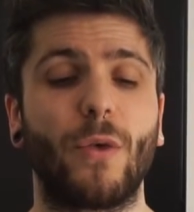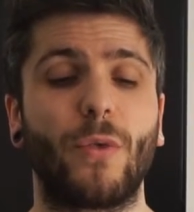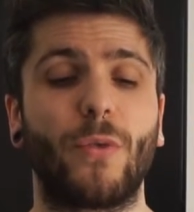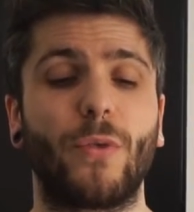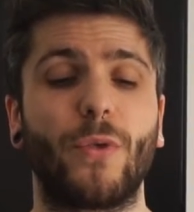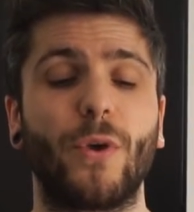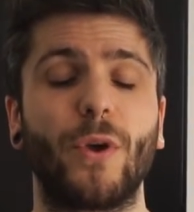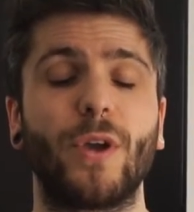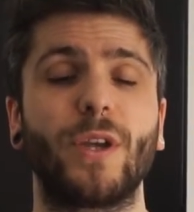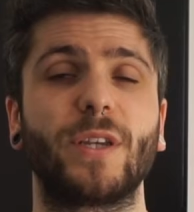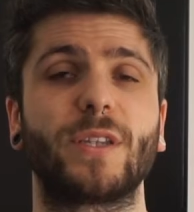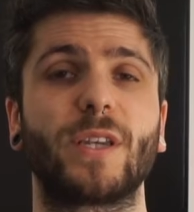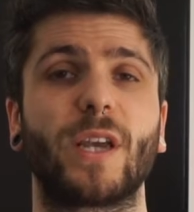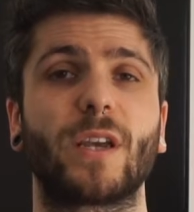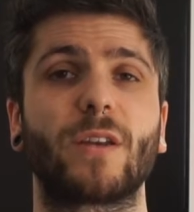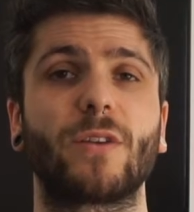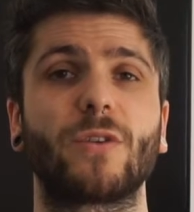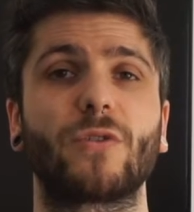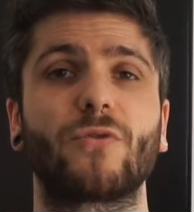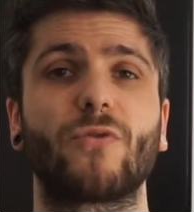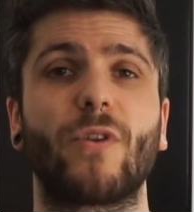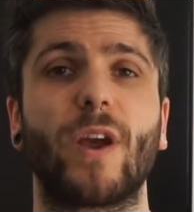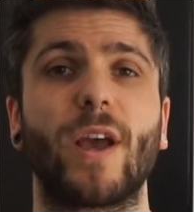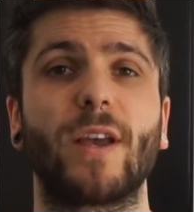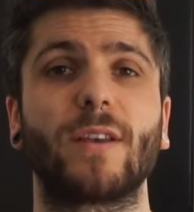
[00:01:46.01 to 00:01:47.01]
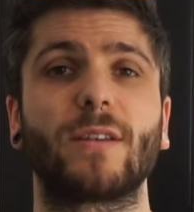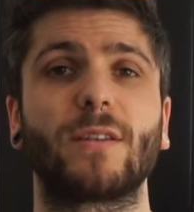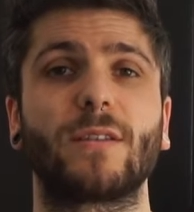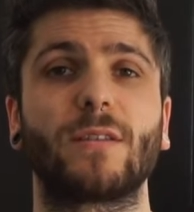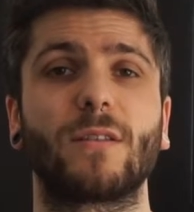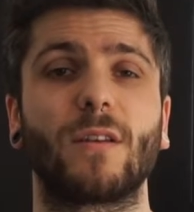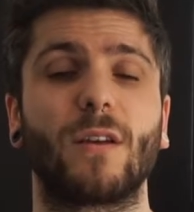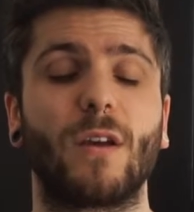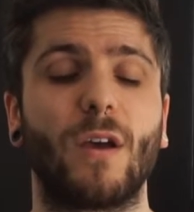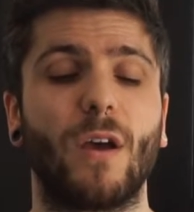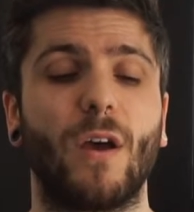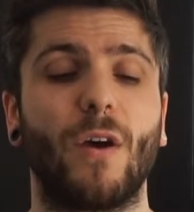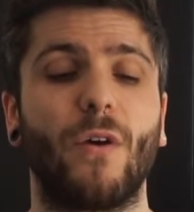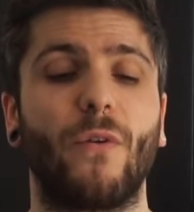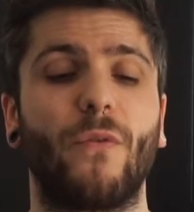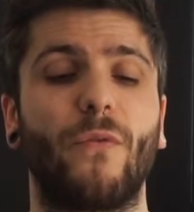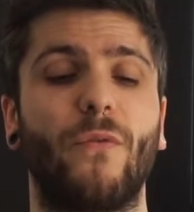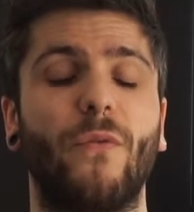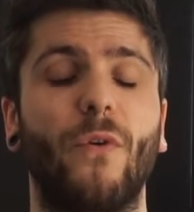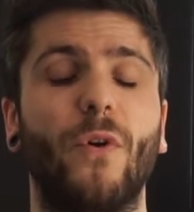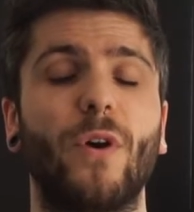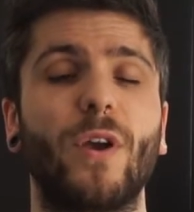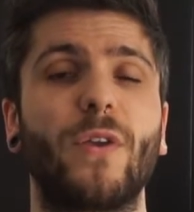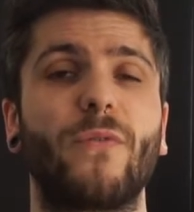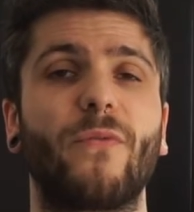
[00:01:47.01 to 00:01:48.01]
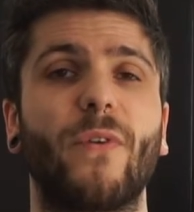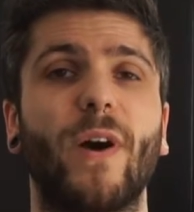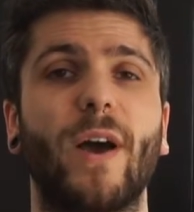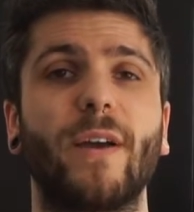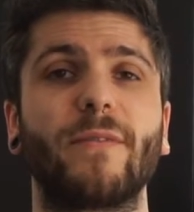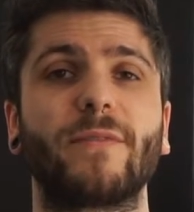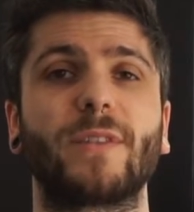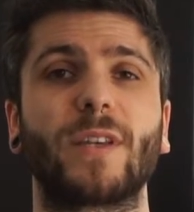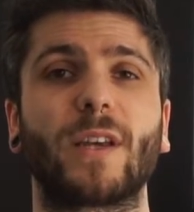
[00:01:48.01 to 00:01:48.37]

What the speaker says: 30 seconds rest, 45